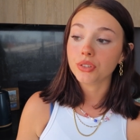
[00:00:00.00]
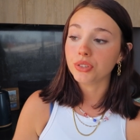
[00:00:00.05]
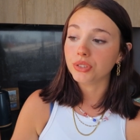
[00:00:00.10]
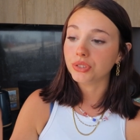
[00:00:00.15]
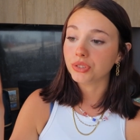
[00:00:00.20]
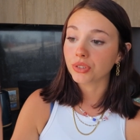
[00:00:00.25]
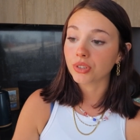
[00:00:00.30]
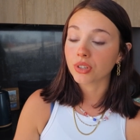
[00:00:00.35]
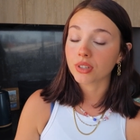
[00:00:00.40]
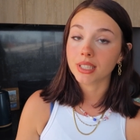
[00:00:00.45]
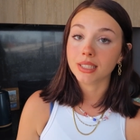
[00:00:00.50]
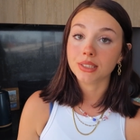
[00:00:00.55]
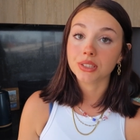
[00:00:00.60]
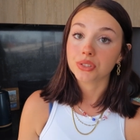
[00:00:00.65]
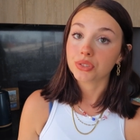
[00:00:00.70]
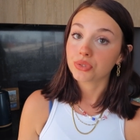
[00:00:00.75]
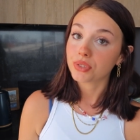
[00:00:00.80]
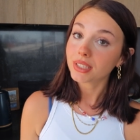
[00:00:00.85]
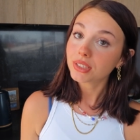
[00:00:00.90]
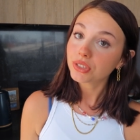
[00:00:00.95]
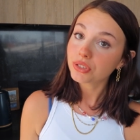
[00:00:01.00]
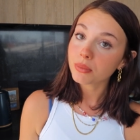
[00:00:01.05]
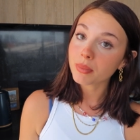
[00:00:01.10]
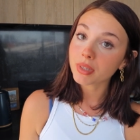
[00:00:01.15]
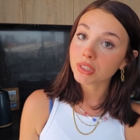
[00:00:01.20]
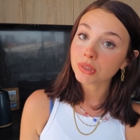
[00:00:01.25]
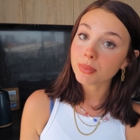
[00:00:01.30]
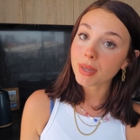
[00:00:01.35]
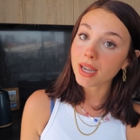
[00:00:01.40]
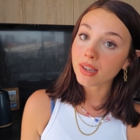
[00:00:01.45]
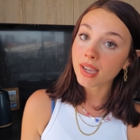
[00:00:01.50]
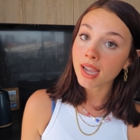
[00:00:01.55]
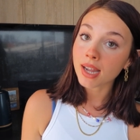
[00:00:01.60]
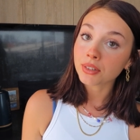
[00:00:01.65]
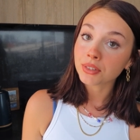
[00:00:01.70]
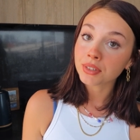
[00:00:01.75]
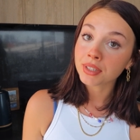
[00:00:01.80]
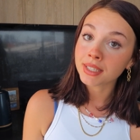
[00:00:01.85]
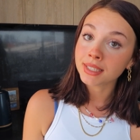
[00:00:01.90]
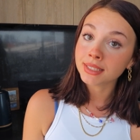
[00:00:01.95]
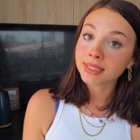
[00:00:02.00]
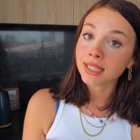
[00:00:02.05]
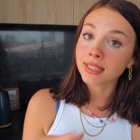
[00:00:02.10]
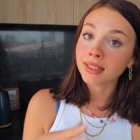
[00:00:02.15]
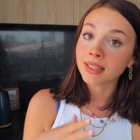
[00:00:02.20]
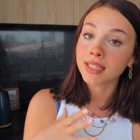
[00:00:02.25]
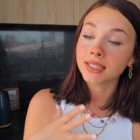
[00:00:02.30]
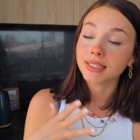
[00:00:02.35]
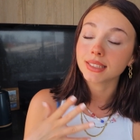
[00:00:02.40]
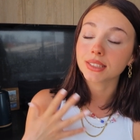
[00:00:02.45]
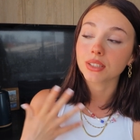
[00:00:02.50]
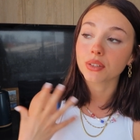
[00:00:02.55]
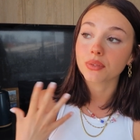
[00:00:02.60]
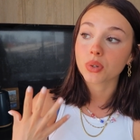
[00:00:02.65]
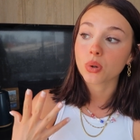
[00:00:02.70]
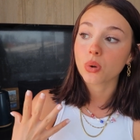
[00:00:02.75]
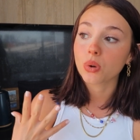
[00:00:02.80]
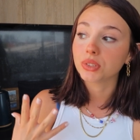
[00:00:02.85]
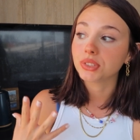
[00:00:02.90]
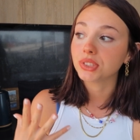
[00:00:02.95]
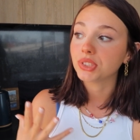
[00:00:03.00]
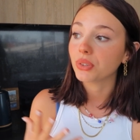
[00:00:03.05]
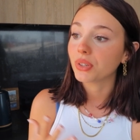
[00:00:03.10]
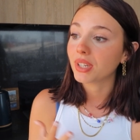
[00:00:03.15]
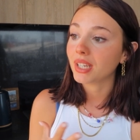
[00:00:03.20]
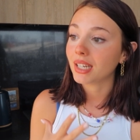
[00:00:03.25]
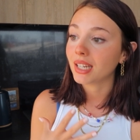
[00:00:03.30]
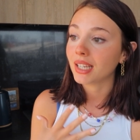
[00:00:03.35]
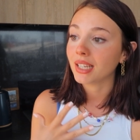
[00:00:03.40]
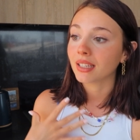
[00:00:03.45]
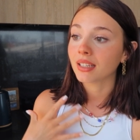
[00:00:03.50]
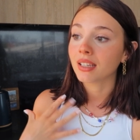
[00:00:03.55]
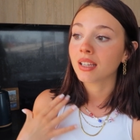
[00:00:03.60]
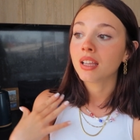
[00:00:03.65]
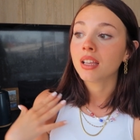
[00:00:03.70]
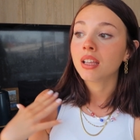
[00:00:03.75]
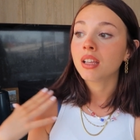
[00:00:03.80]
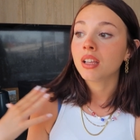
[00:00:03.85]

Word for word: You do not need to stress too much about calories unless, of course, you're eating